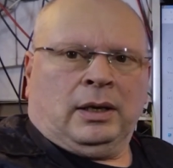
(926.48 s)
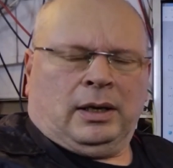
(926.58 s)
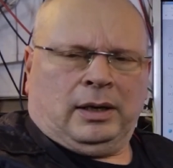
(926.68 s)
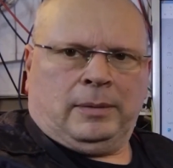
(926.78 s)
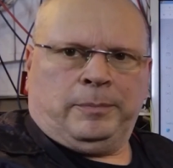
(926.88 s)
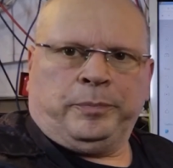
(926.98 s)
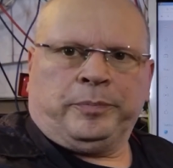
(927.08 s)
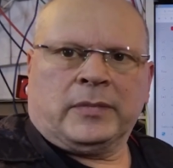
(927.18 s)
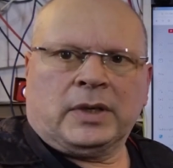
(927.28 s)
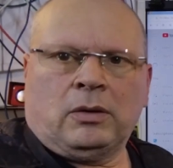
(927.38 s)

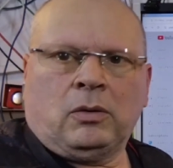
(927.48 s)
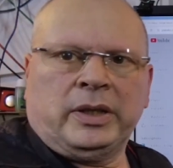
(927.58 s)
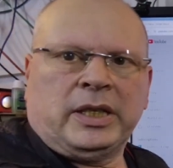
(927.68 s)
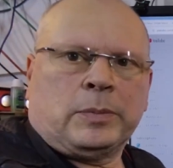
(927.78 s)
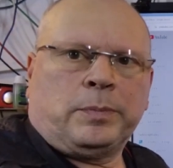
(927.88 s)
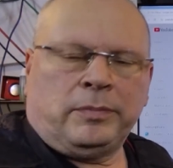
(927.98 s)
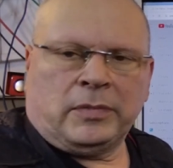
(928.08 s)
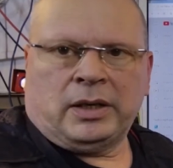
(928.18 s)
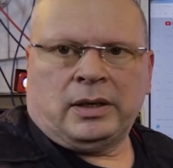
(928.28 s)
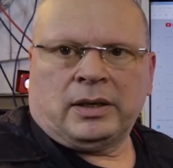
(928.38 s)
all these
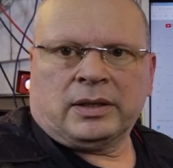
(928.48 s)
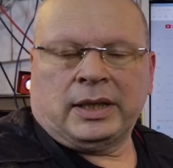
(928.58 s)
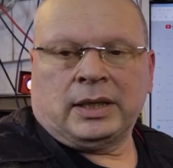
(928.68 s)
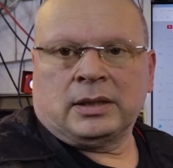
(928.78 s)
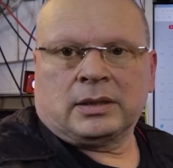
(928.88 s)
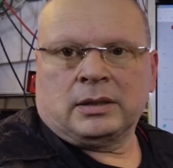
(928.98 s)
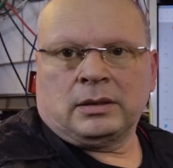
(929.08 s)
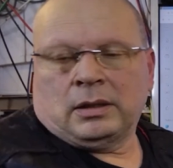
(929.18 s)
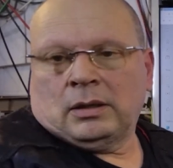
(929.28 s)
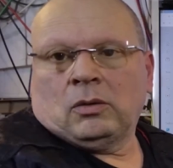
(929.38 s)
things,
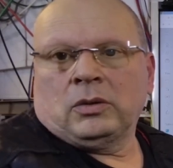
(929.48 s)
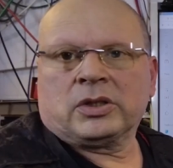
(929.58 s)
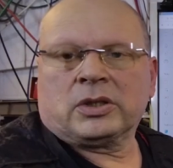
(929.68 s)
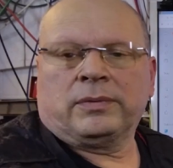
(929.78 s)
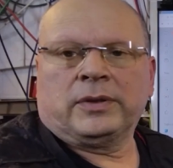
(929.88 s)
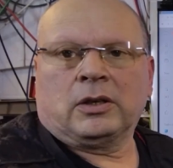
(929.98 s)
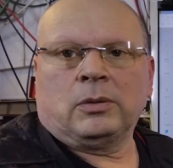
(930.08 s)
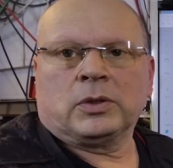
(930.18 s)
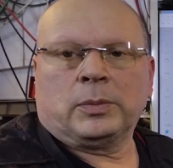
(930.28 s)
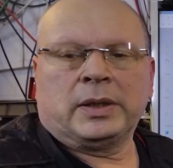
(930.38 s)
all the stuff that
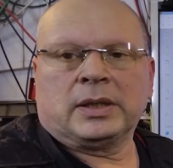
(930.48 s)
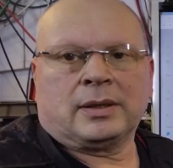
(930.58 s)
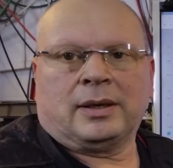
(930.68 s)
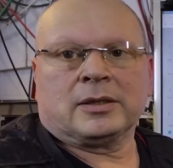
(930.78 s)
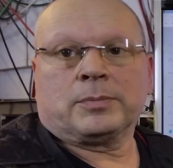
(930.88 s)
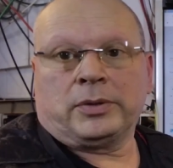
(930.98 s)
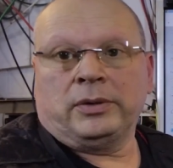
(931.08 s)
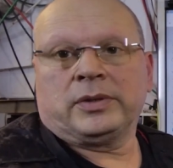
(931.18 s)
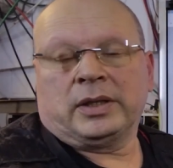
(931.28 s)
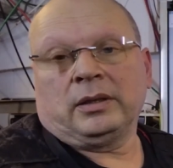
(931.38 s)
comes up in science
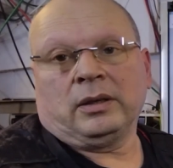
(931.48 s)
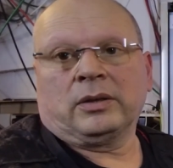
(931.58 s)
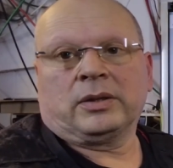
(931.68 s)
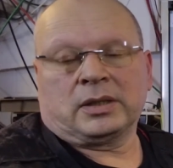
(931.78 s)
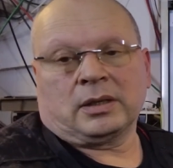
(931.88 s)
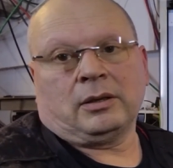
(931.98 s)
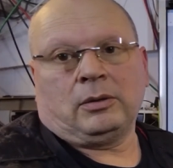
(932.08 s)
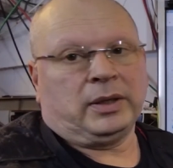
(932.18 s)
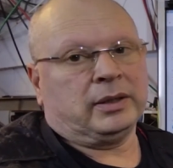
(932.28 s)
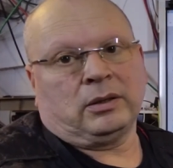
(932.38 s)
proves that the Earth is a
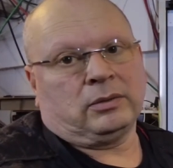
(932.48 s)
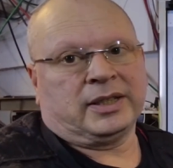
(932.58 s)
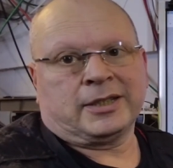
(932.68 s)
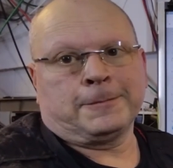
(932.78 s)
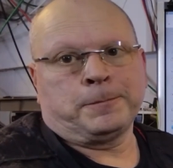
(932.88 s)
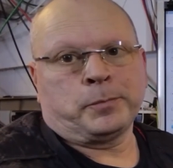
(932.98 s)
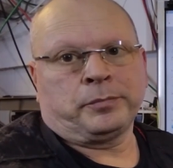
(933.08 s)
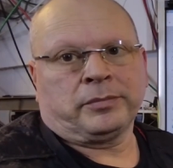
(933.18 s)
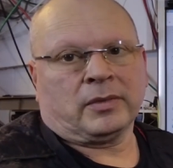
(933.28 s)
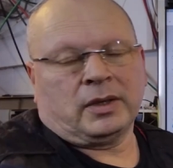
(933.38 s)
globe. They know this.
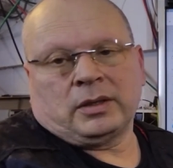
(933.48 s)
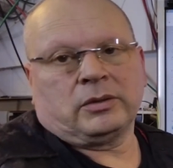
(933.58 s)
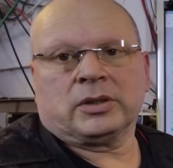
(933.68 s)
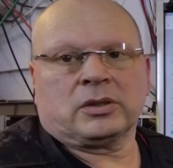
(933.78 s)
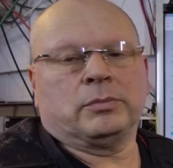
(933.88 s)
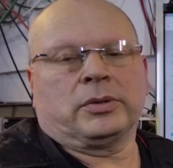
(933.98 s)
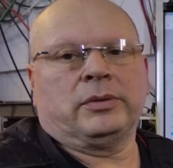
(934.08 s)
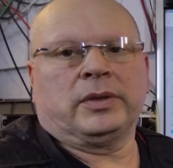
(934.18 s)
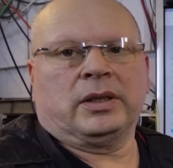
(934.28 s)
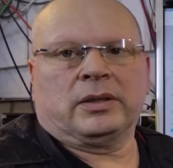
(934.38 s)
They know it doesn't
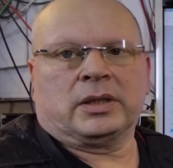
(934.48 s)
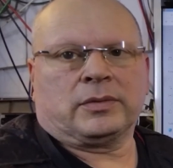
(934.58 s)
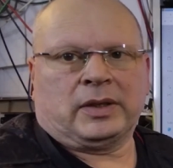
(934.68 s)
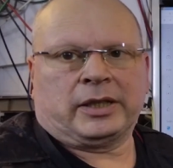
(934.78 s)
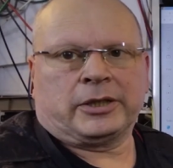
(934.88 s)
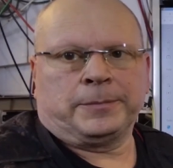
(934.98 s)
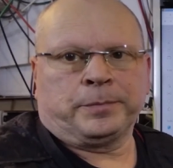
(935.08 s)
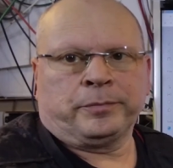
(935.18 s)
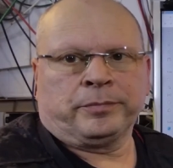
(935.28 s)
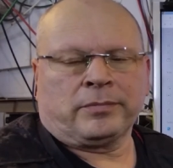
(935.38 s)
prove the Earth is flat.
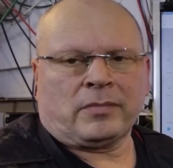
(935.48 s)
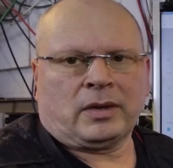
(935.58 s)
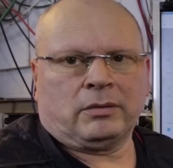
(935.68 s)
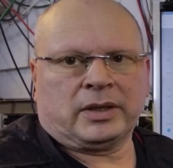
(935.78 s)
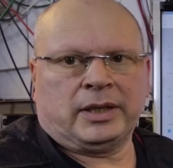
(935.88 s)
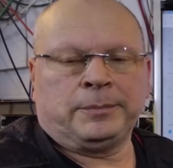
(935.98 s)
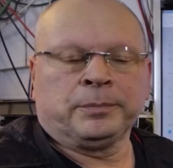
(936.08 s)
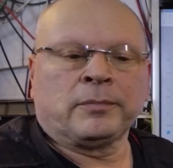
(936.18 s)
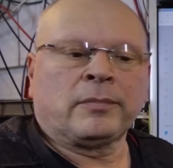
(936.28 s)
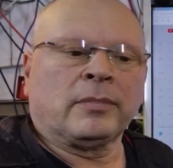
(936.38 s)
Okay,
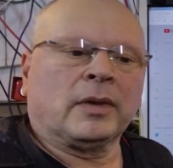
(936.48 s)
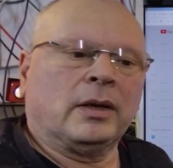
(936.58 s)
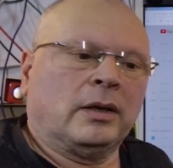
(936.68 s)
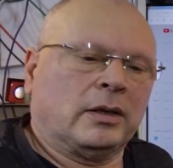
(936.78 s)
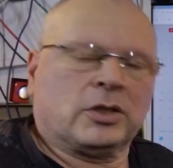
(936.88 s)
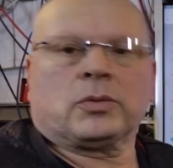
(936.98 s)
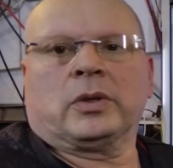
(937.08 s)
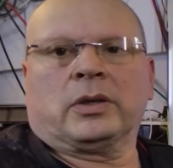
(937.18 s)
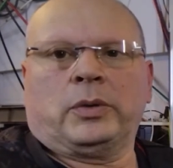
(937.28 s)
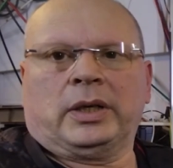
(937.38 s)
I just
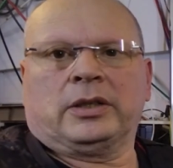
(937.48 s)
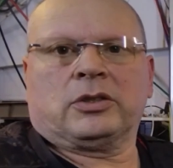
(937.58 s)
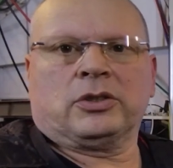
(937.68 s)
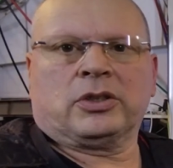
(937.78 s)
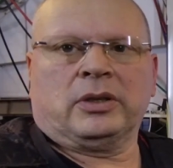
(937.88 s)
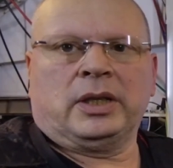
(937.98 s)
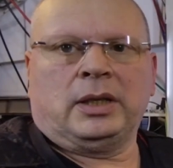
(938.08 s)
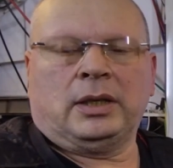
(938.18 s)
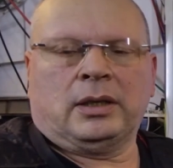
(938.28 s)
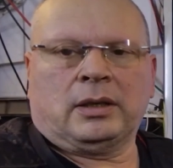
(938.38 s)
want to quickly touch on
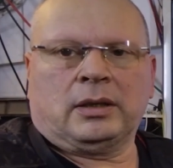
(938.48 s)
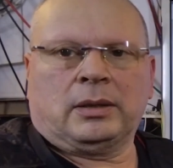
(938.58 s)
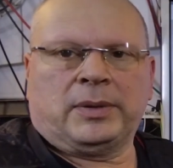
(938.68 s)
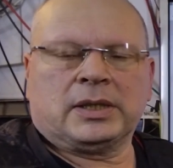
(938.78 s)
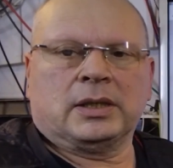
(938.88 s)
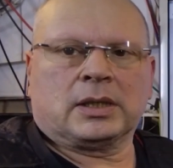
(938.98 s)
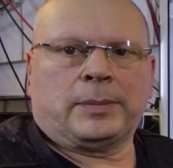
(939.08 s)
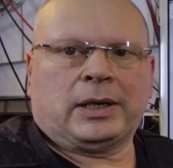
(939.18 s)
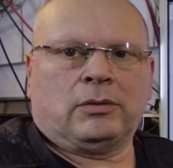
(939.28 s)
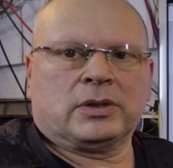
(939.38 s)
the business
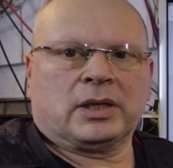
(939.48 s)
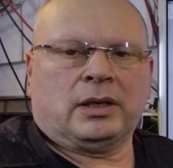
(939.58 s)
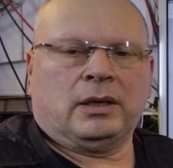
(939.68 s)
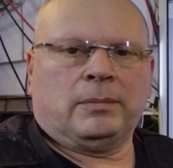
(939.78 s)
about